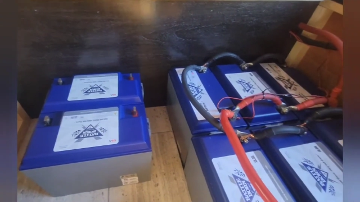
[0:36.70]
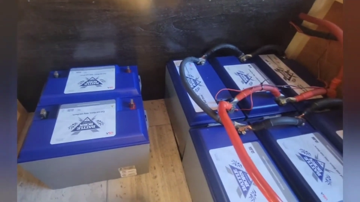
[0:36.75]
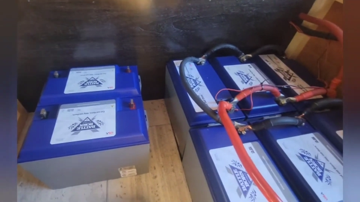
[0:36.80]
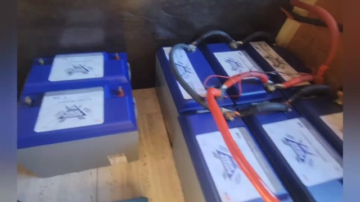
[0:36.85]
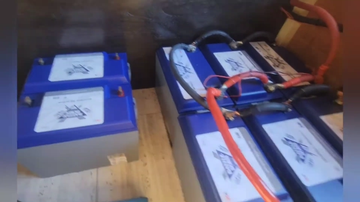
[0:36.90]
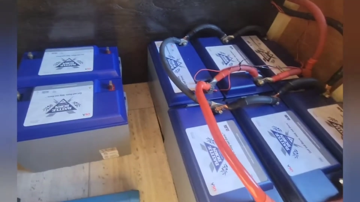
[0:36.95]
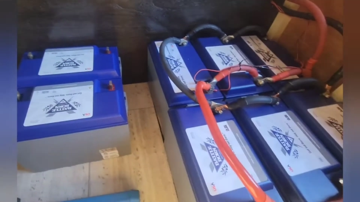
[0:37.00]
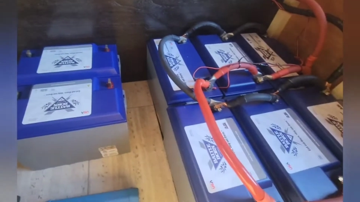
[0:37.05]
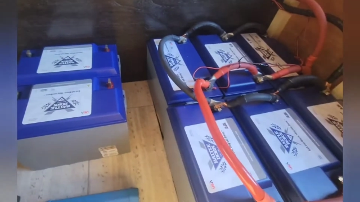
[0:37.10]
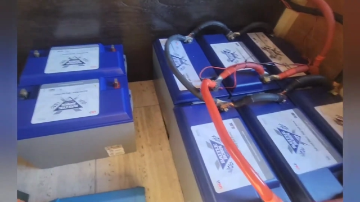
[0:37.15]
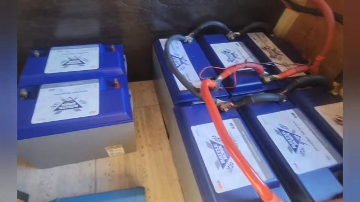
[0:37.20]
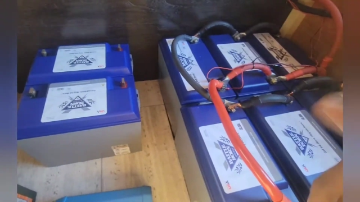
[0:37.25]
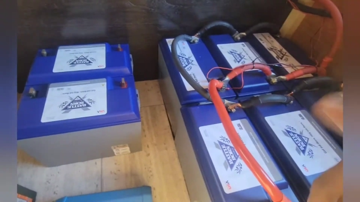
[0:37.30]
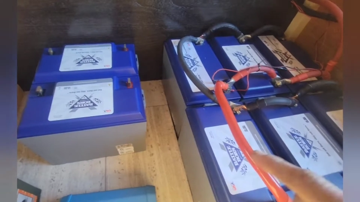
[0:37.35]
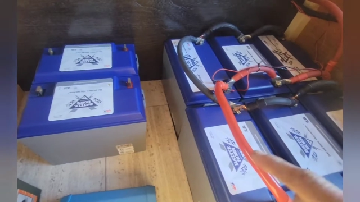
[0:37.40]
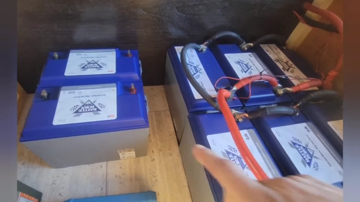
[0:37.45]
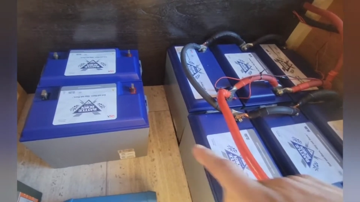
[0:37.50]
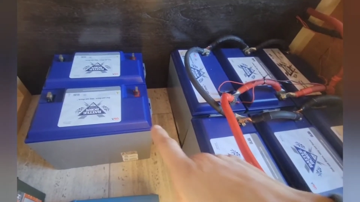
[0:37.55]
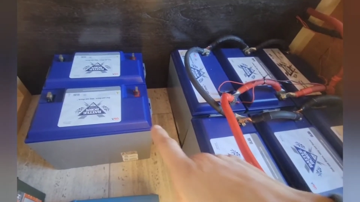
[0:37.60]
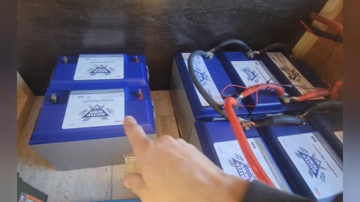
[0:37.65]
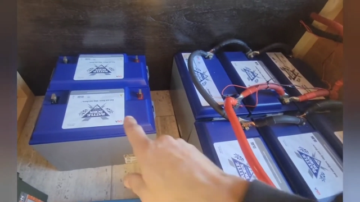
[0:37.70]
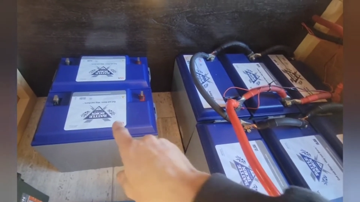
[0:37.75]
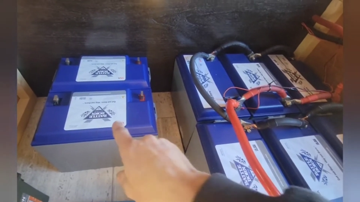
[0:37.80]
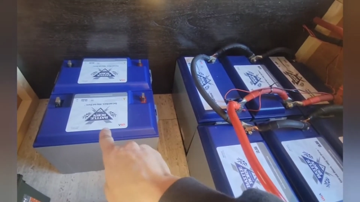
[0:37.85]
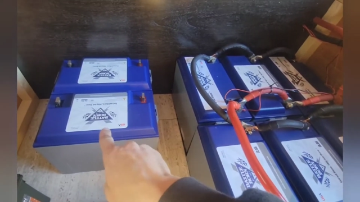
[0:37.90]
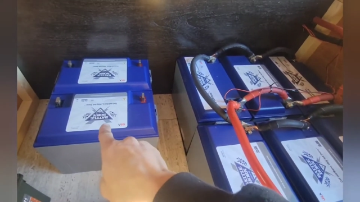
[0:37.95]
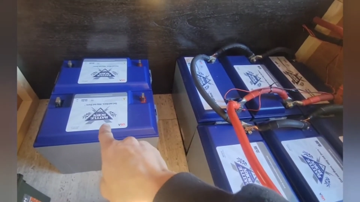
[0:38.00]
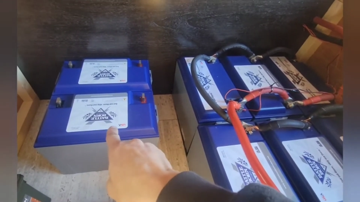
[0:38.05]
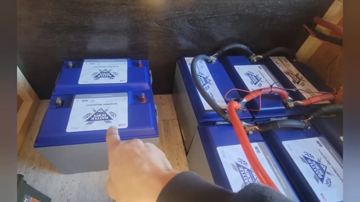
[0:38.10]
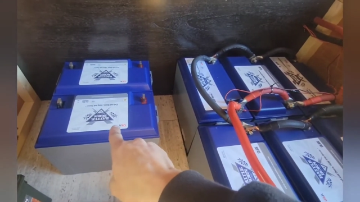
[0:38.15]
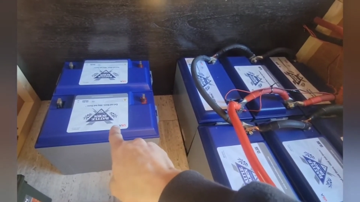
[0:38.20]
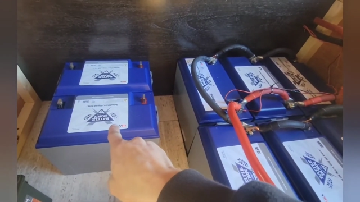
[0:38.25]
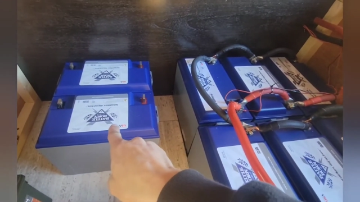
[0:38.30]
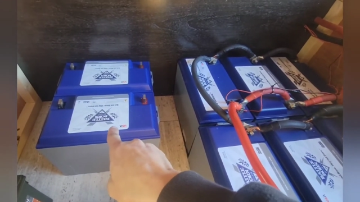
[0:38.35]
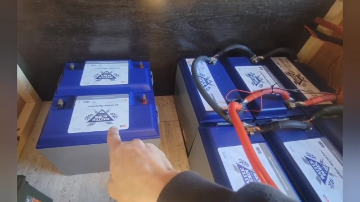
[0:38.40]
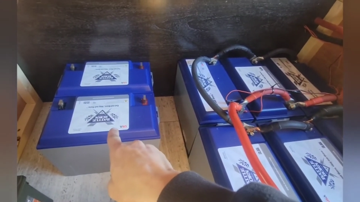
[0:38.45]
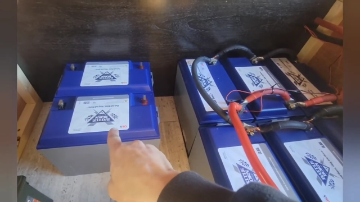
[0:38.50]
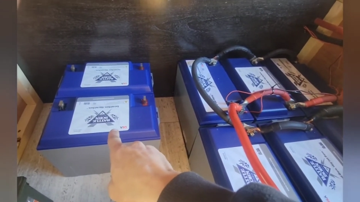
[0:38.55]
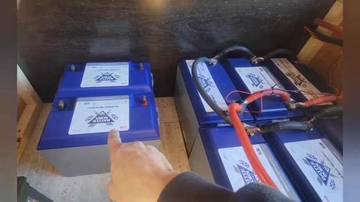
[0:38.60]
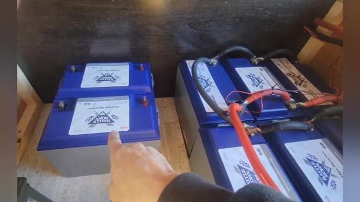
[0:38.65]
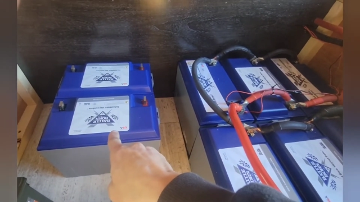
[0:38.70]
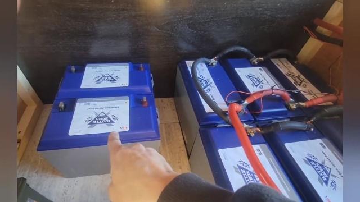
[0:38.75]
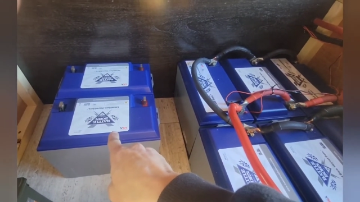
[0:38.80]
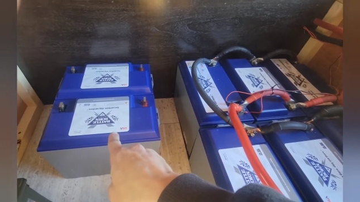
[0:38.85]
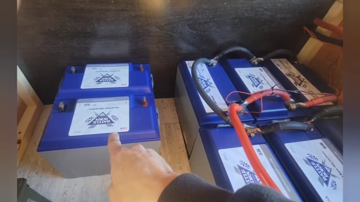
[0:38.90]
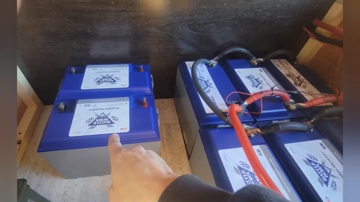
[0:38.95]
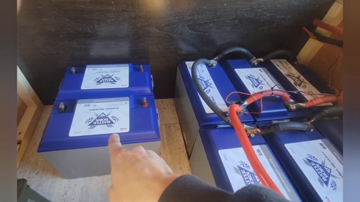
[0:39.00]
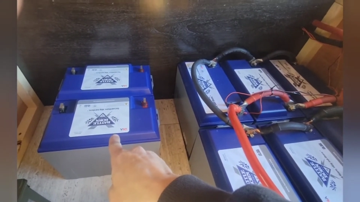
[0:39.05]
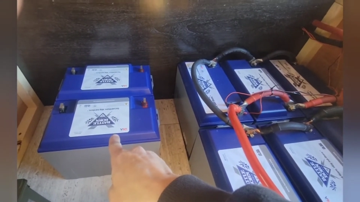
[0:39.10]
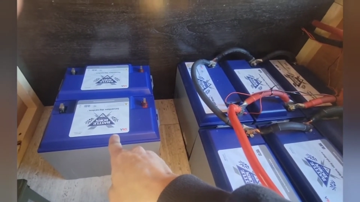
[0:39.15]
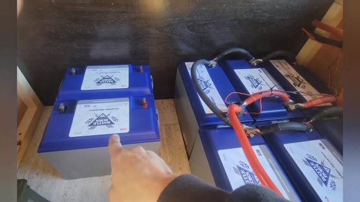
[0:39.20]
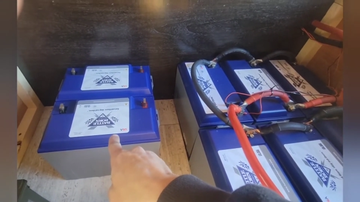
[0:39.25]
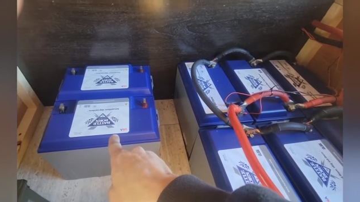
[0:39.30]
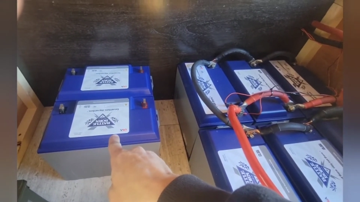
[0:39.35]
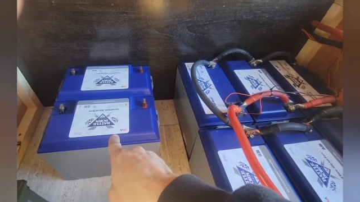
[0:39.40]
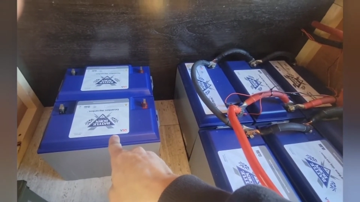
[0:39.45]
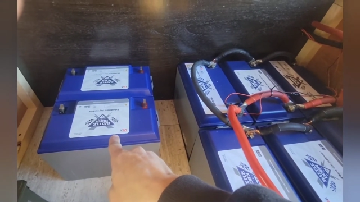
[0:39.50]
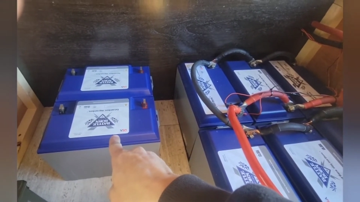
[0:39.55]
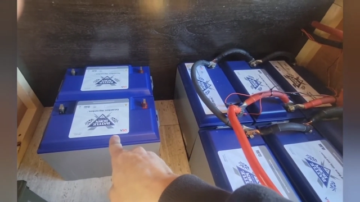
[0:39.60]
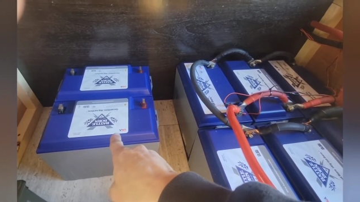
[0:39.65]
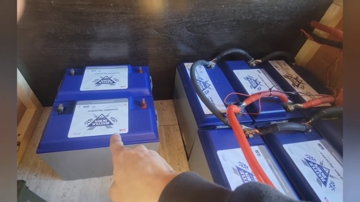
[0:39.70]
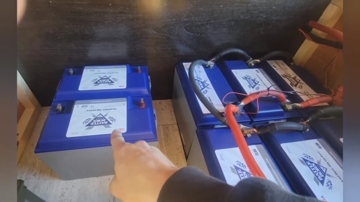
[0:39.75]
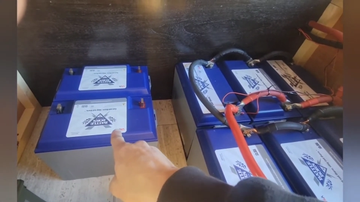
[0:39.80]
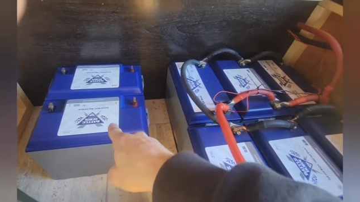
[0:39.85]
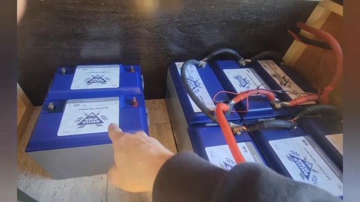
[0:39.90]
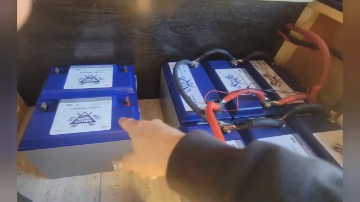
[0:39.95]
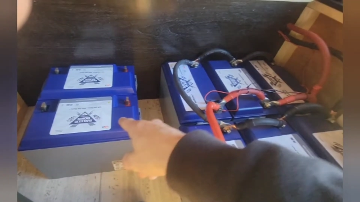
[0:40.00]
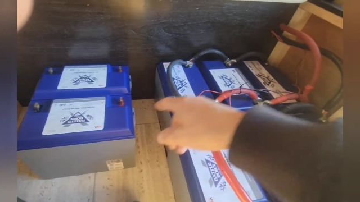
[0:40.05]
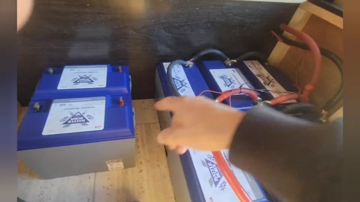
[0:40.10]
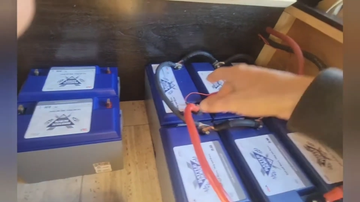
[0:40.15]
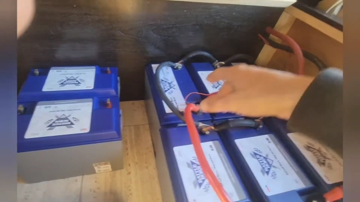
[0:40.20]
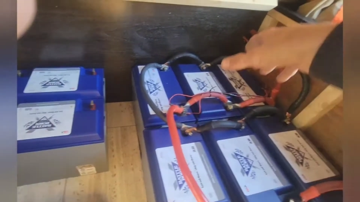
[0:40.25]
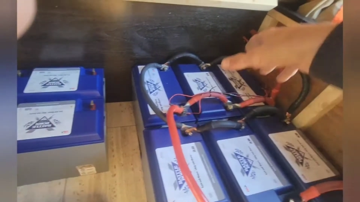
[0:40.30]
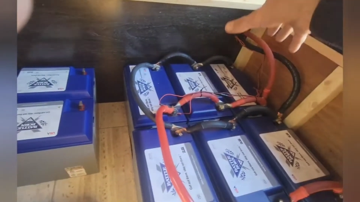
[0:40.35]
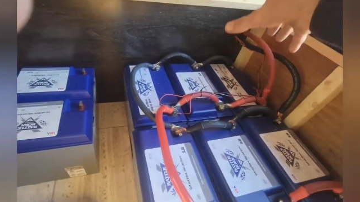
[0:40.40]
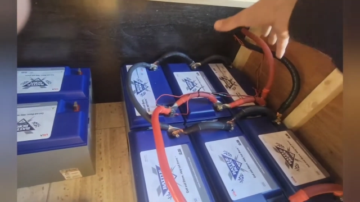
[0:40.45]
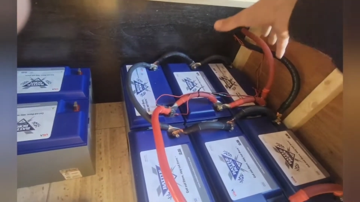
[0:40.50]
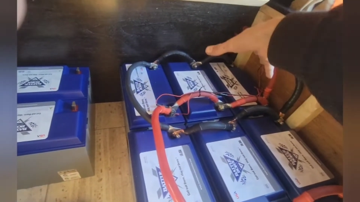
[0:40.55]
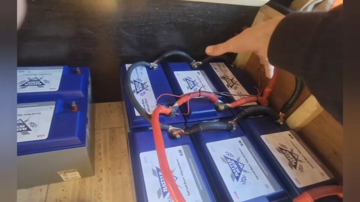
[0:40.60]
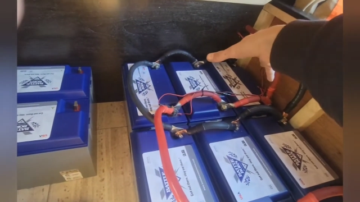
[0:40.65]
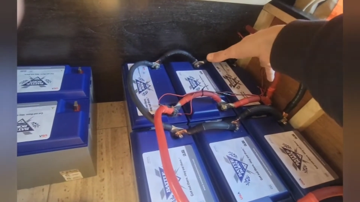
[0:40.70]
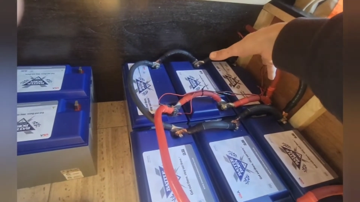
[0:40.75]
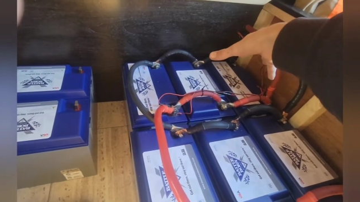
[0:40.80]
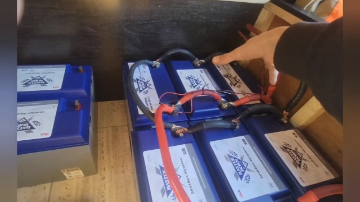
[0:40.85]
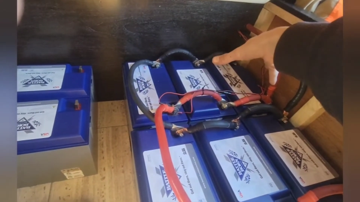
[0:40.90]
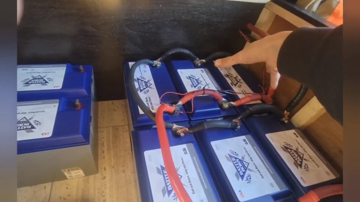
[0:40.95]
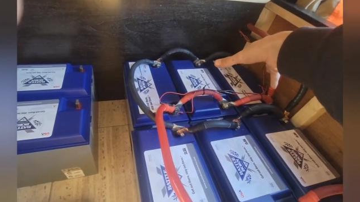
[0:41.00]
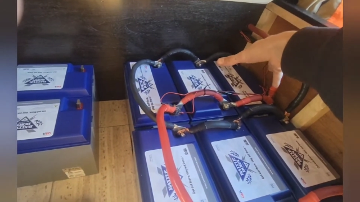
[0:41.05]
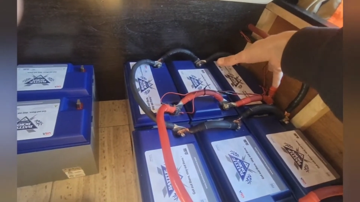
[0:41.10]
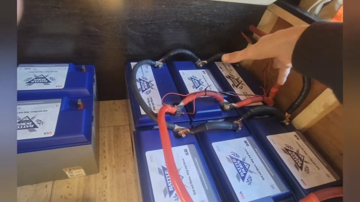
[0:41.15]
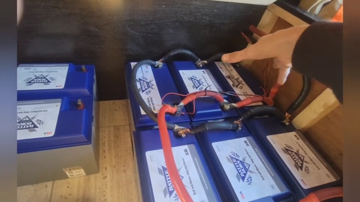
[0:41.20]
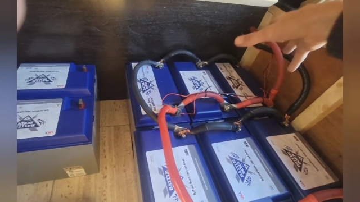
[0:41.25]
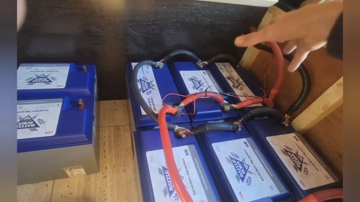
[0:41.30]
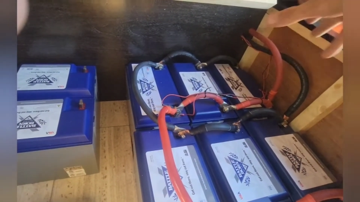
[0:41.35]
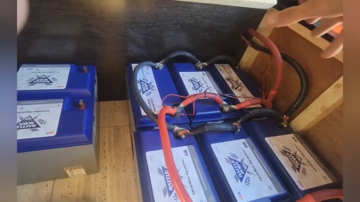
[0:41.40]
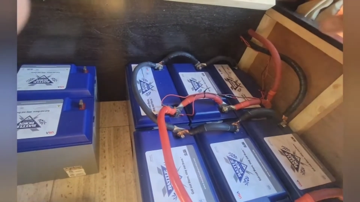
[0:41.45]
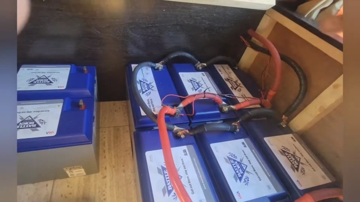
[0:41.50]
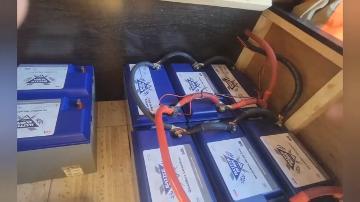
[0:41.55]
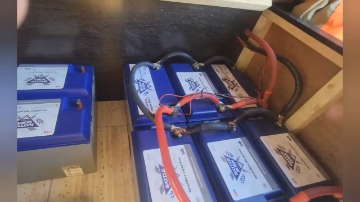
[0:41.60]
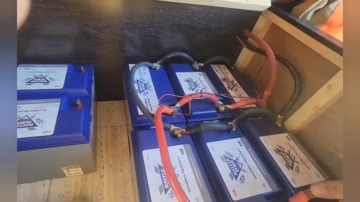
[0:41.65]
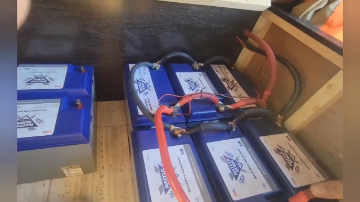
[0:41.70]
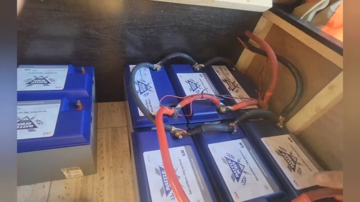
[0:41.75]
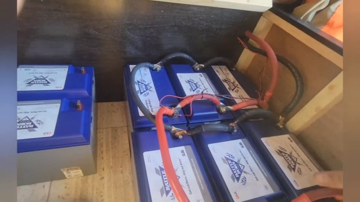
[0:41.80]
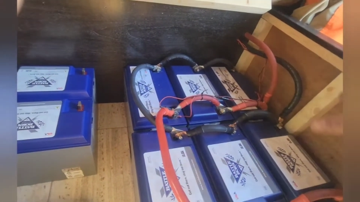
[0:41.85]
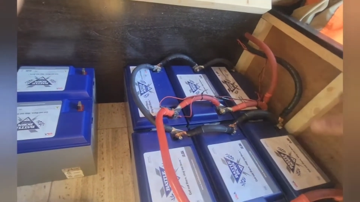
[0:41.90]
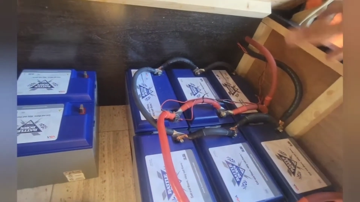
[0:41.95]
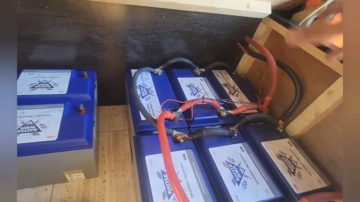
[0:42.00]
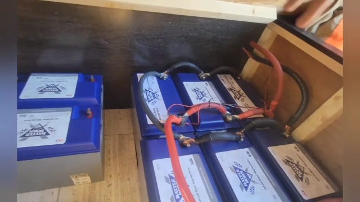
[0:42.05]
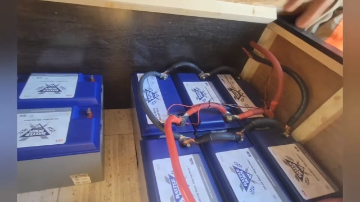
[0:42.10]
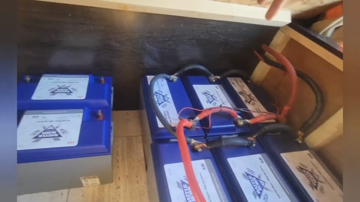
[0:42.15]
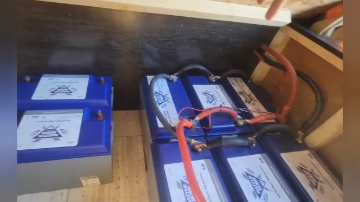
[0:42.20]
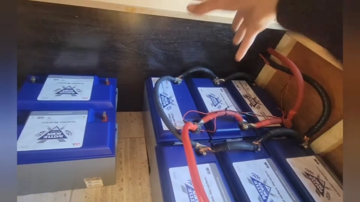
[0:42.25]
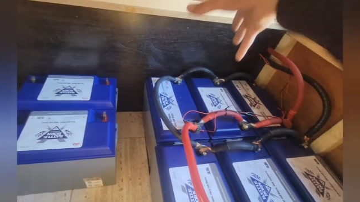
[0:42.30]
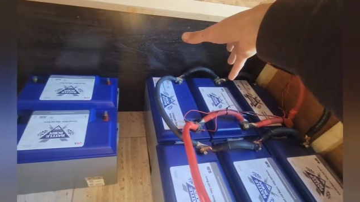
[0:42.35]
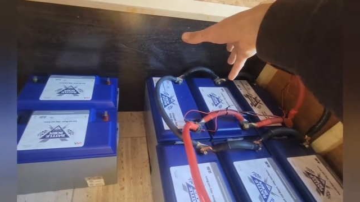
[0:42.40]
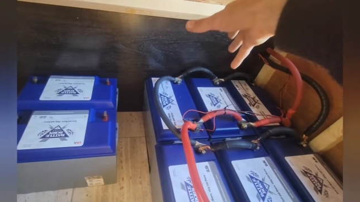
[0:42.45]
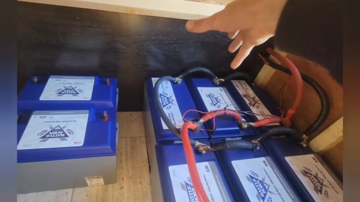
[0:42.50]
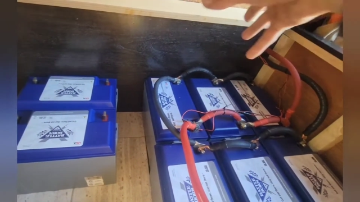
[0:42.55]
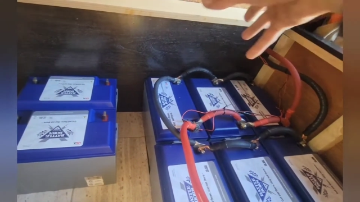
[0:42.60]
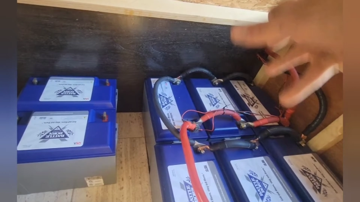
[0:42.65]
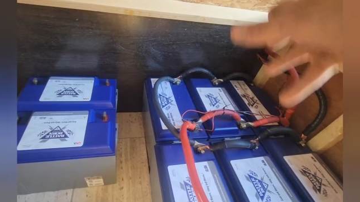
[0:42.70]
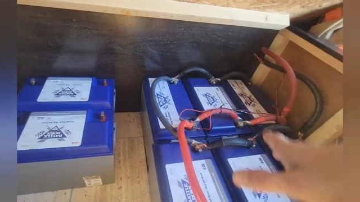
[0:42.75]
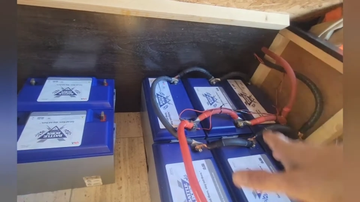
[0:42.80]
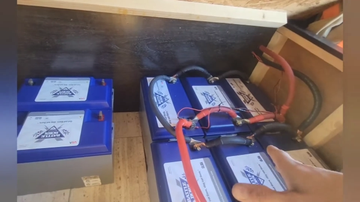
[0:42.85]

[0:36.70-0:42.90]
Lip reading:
No face is visible, so there are no lips to read.